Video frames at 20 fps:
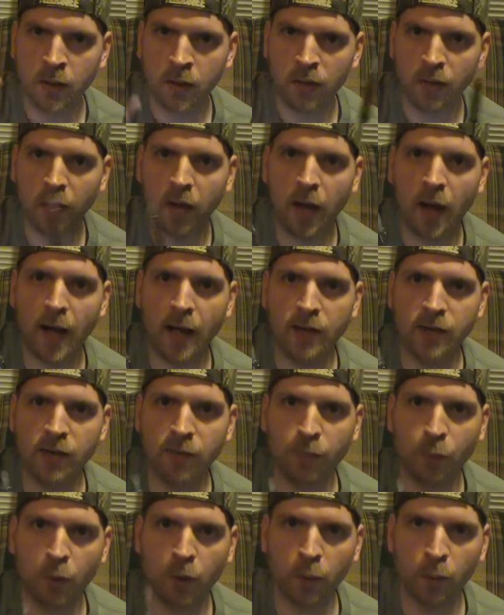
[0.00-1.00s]
lines
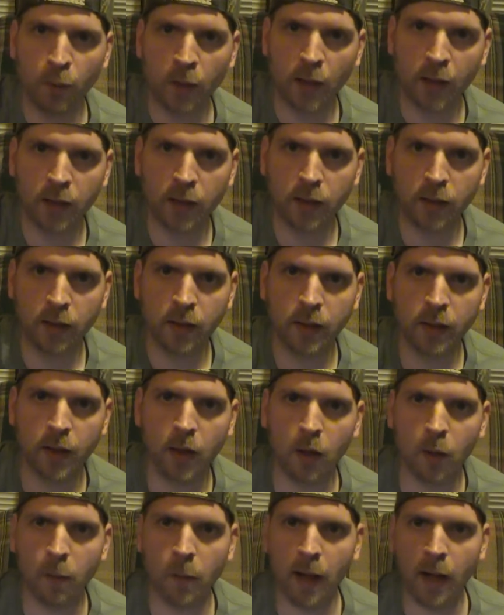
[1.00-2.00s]
of what a regular
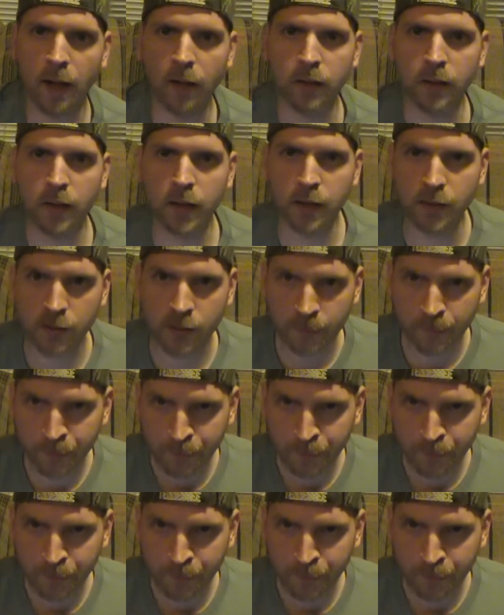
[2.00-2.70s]
ego battery is.